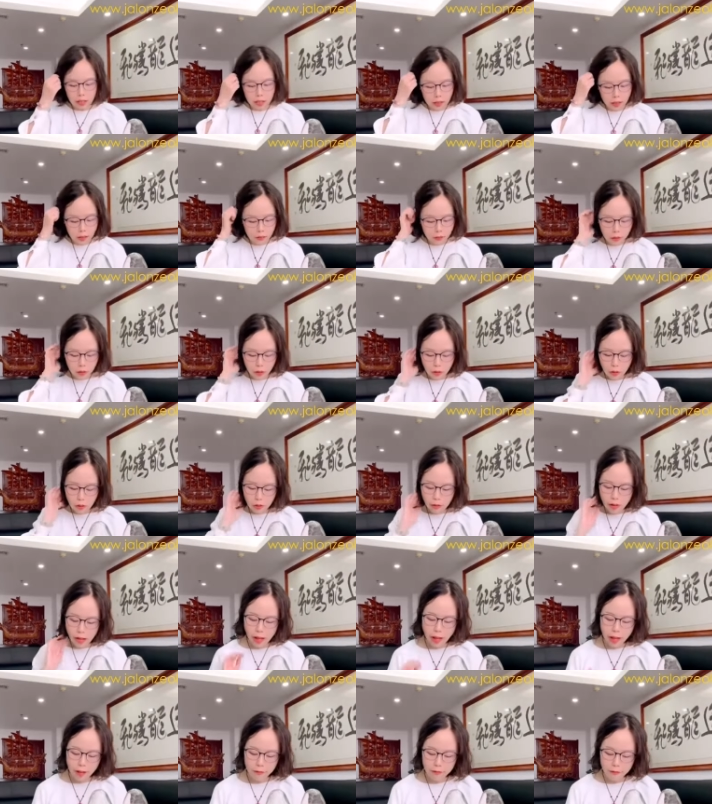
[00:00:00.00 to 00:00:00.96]
If you
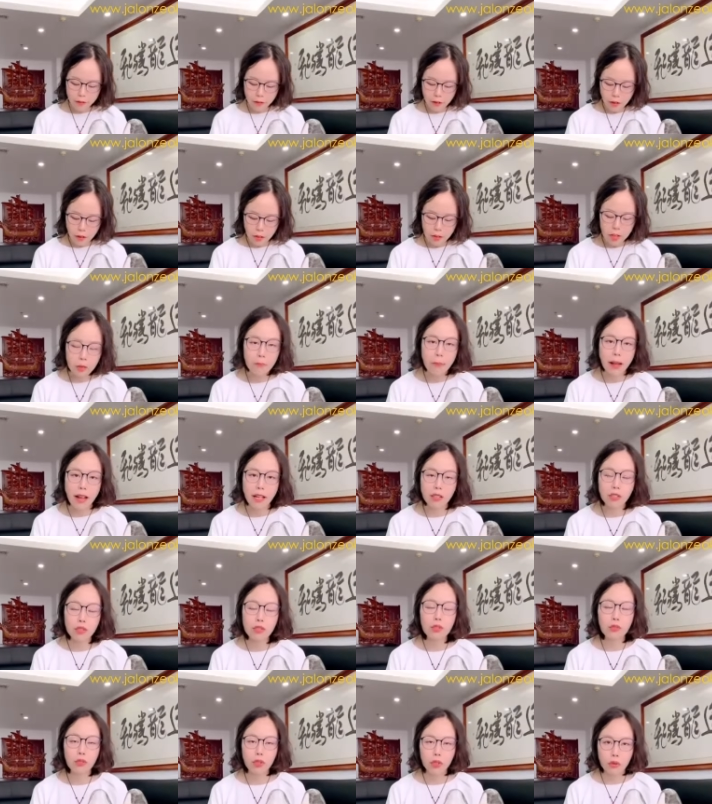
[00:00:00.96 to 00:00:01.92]
have
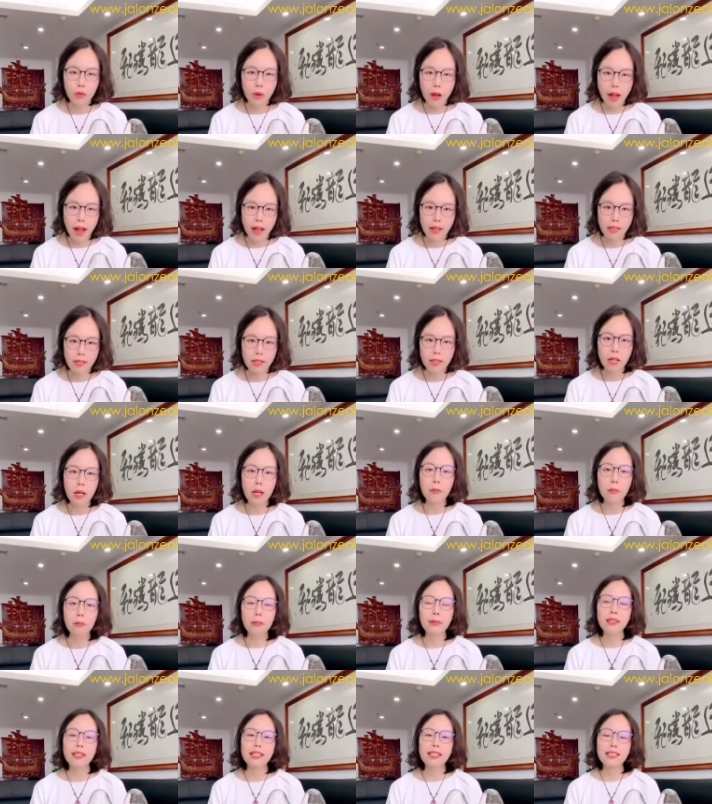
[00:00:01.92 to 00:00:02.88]
special request,
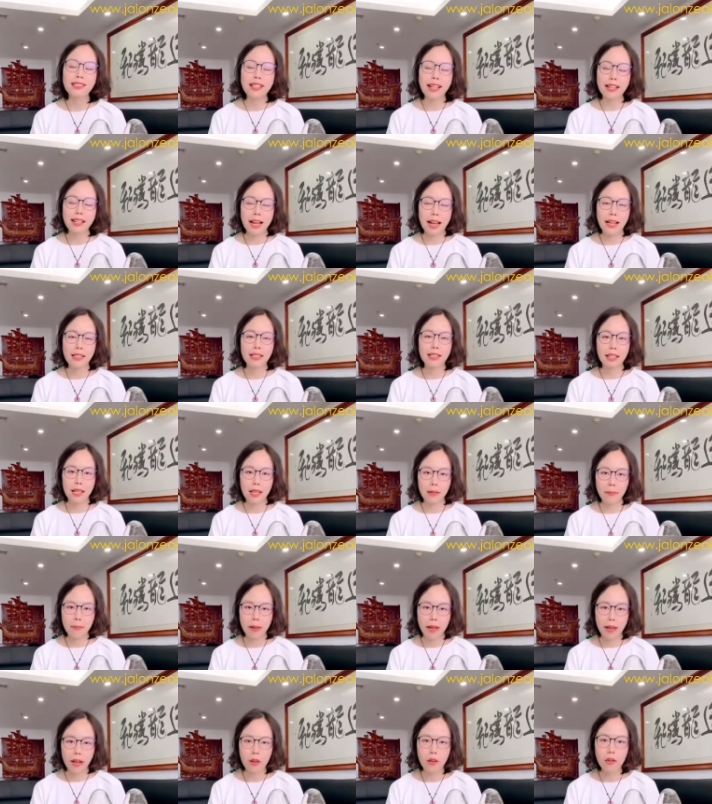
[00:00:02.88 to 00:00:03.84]
please send us
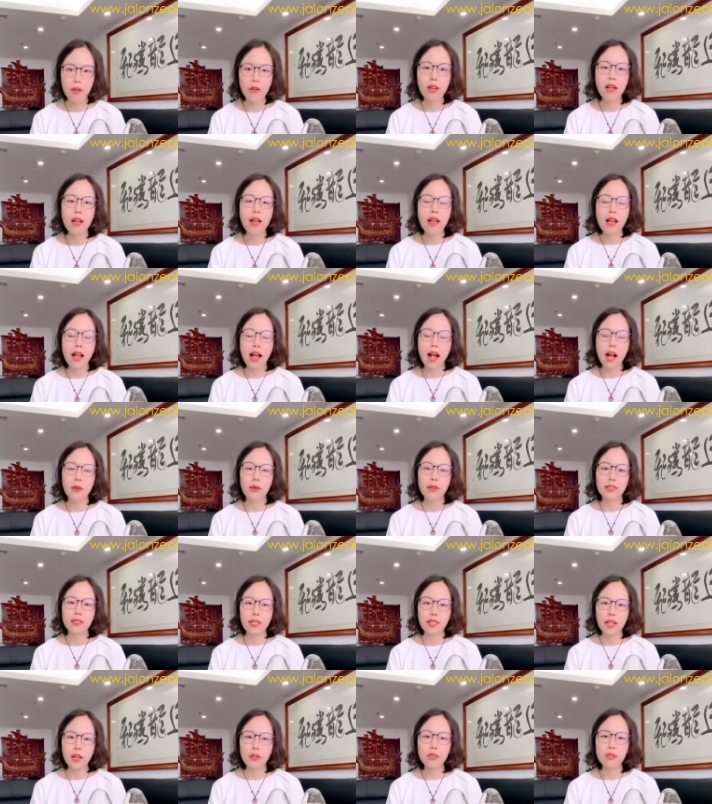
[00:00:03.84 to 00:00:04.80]
email. Our
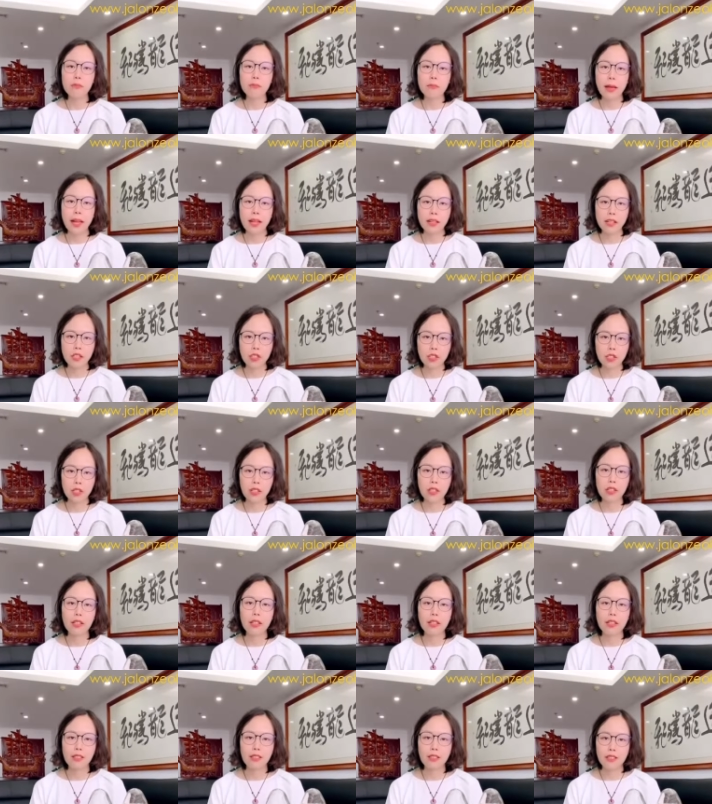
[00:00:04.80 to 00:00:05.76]
sales
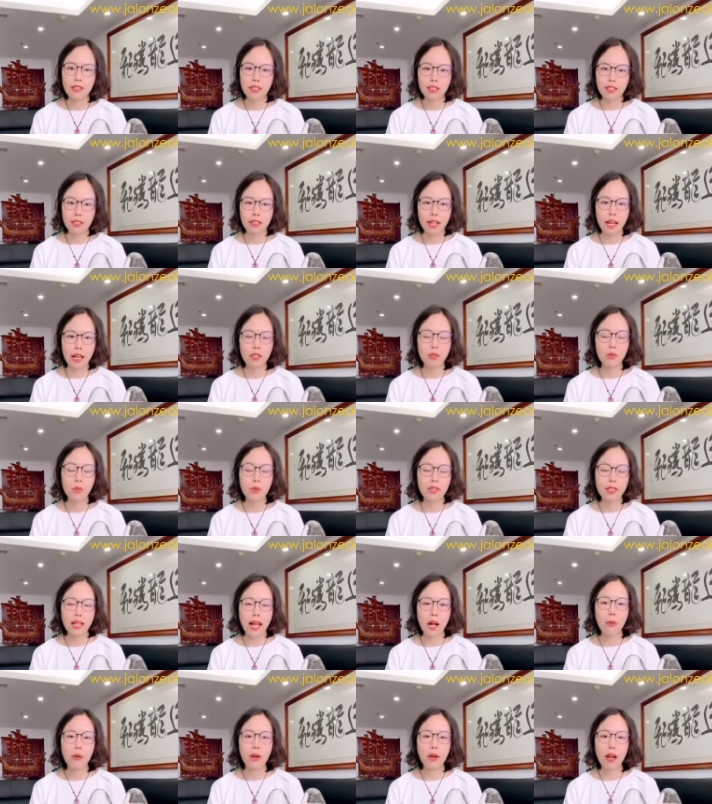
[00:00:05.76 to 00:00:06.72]
manager gonna discuss
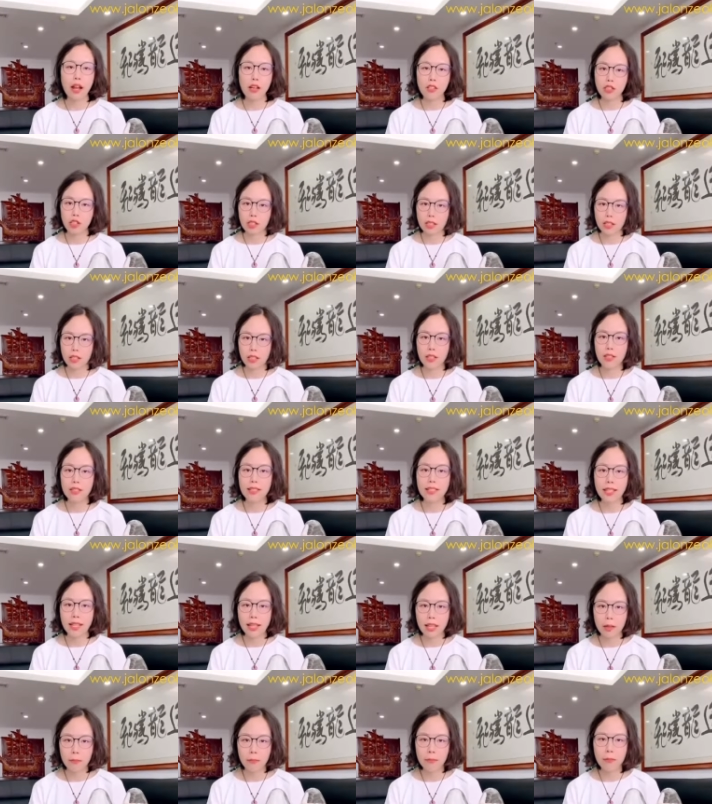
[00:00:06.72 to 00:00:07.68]
with our engineer
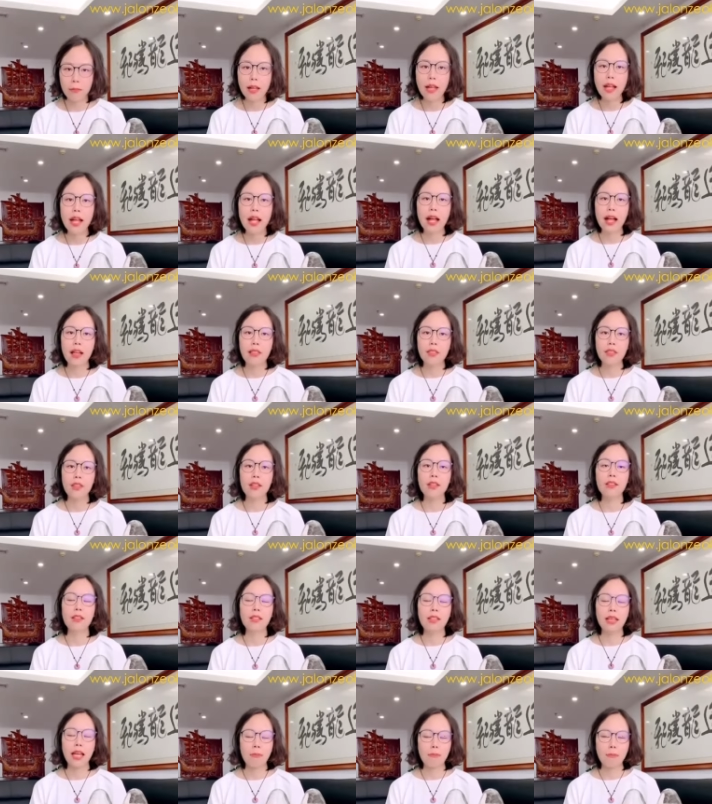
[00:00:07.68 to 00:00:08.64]
team and
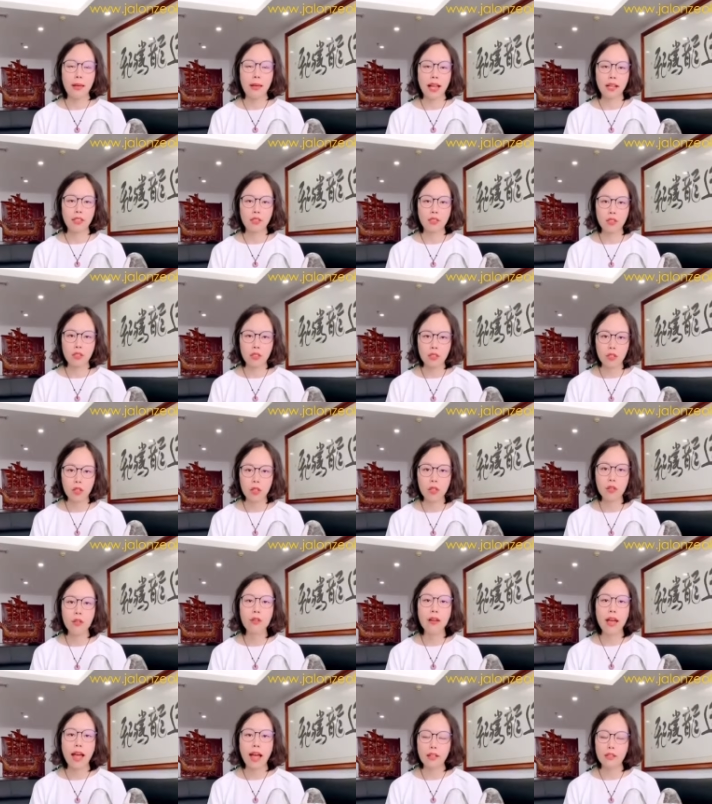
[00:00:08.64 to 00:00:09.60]
then get back to
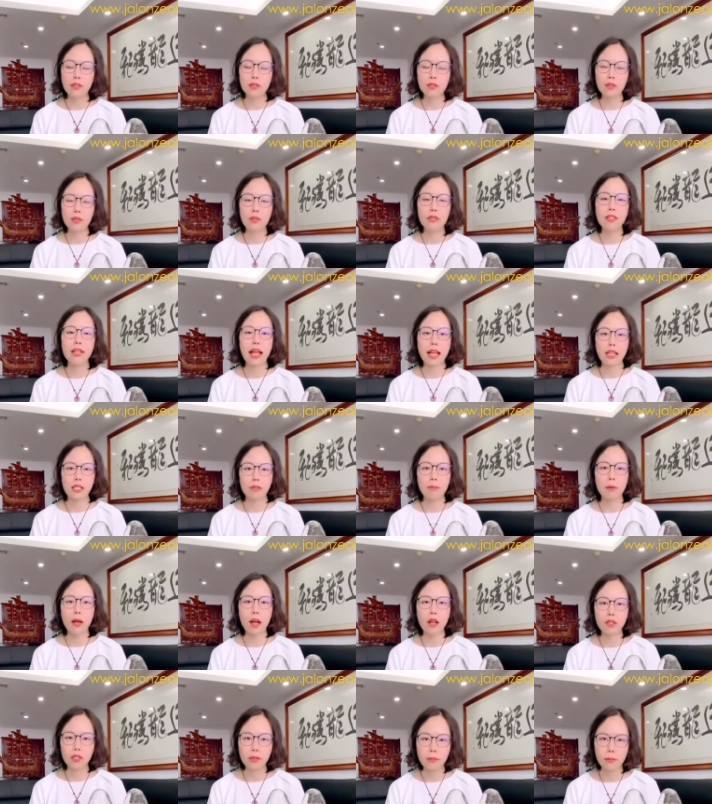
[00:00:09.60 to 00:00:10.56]
you as soon as
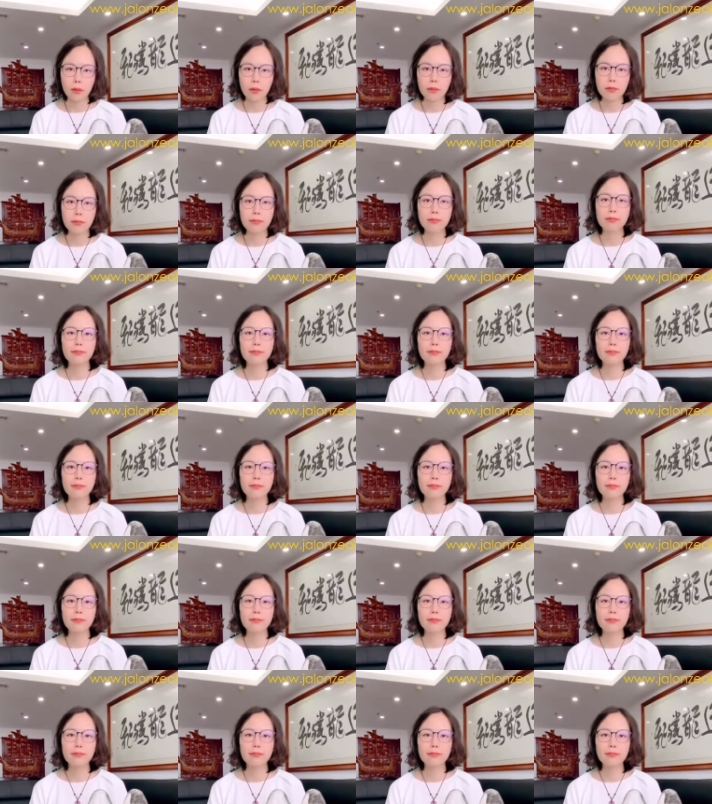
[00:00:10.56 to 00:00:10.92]
possible.